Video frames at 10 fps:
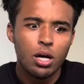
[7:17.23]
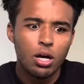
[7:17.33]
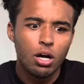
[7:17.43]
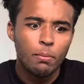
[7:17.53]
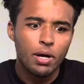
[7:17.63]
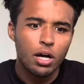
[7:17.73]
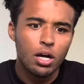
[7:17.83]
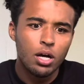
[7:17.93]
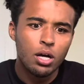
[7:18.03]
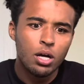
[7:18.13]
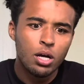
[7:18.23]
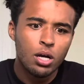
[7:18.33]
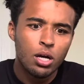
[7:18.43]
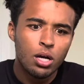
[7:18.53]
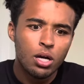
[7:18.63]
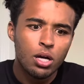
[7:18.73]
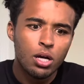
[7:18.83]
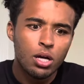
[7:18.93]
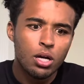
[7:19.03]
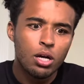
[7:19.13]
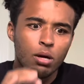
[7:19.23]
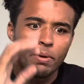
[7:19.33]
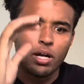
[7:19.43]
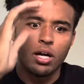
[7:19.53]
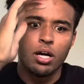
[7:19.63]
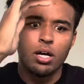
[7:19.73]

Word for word: Oh my, oh my God.